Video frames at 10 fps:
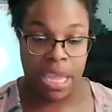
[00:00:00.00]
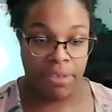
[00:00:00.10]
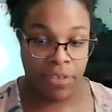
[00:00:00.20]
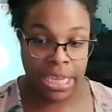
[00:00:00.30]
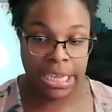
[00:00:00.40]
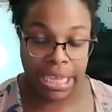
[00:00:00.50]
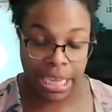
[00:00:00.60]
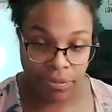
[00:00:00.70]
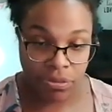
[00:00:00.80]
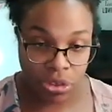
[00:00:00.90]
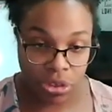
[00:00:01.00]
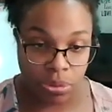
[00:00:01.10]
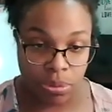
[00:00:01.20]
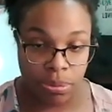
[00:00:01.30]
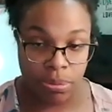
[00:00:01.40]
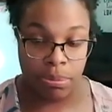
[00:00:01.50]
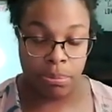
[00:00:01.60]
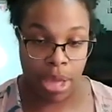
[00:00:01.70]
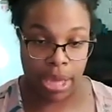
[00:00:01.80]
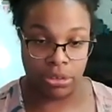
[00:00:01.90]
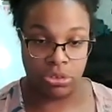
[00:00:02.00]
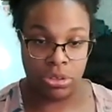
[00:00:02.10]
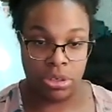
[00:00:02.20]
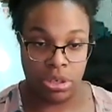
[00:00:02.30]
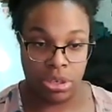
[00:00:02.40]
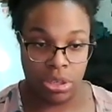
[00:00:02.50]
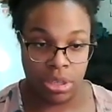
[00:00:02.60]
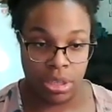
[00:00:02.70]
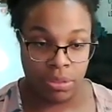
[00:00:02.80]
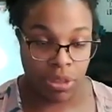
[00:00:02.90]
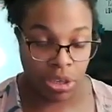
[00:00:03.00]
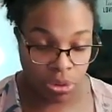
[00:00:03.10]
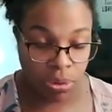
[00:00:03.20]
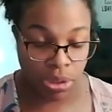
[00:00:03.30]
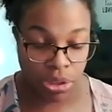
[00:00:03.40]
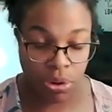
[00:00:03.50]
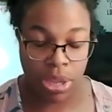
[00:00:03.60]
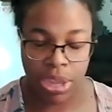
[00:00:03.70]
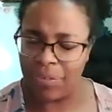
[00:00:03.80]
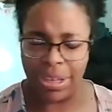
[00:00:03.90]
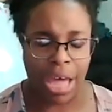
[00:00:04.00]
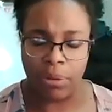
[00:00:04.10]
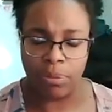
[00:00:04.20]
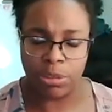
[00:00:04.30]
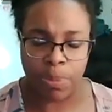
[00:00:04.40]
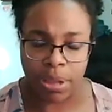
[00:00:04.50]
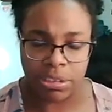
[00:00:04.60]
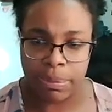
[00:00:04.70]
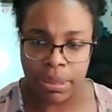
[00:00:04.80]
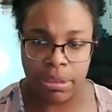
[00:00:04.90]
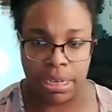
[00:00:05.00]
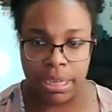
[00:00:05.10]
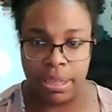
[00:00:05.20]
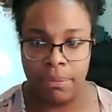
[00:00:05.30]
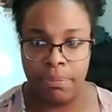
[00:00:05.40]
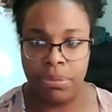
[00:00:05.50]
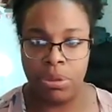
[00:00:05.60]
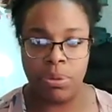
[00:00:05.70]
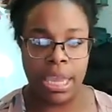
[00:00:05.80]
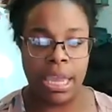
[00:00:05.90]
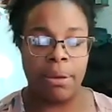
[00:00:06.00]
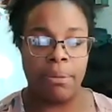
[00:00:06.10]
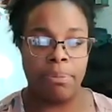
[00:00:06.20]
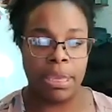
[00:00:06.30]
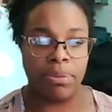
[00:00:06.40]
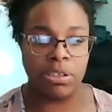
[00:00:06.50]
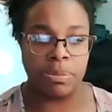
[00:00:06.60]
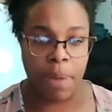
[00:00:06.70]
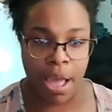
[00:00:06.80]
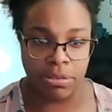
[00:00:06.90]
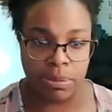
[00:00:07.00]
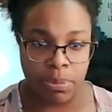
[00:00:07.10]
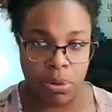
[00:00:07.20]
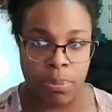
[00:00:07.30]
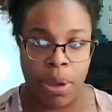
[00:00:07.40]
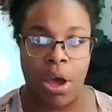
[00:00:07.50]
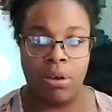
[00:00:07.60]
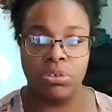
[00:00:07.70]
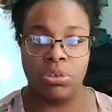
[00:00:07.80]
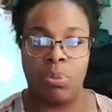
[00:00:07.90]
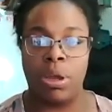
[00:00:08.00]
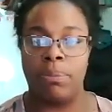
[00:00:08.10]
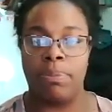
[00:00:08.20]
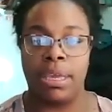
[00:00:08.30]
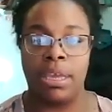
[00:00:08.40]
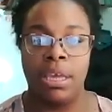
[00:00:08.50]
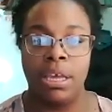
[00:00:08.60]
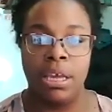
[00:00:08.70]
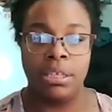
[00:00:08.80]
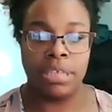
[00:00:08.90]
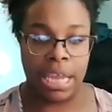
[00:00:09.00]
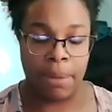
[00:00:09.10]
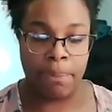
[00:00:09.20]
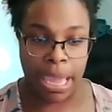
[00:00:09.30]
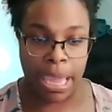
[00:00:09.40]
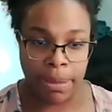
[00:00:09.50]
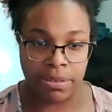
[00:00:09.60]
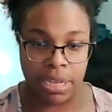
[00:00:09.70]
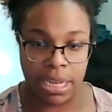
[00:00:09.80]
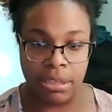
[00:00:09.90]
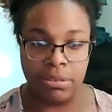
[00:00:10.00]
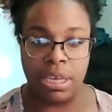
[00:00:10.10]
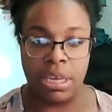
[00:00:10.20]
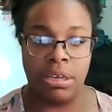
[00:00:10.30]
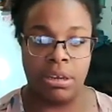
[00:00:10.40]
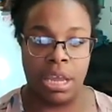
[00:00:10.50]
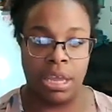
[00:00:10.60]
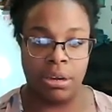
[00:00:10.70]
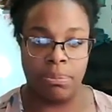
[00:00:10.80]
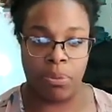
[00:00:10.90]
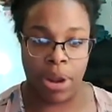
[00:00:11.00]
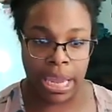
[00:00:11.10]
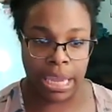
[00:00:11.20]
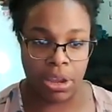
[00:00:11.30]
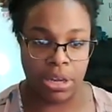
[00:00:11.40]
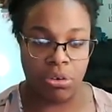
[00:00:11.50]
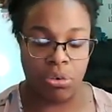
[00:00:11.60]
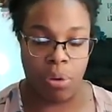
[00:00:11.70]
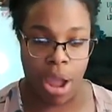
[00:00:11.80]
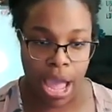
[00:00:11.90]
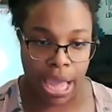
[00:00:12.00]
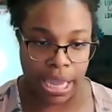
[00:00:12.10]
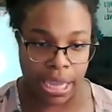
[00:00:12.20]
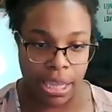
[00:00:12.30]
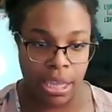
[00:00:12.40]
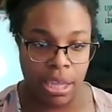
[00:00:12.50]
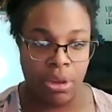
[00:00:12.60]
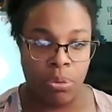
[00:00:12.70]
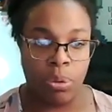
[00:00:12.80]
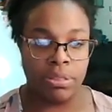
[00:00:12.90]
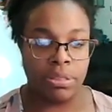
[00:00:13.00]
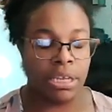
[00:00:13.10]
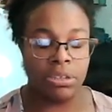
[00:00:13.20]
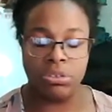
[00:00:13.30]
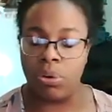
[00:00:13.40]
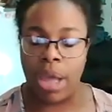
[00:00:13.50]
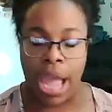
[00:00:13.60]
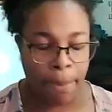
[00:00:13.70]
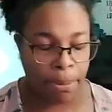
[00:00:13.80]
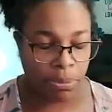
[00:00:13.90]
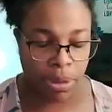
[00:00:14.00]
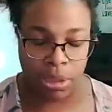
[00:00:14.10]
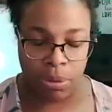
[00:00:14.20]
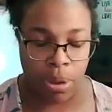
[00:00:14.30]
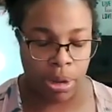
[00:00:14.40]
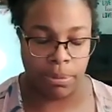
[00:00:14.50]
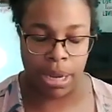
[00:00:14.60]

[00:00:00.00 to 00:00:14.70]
If he gives you much, then you you have a lot of responsibility. You can't be responsible but also want to be take a baby stance and and break and cry when things don't happen the way you want them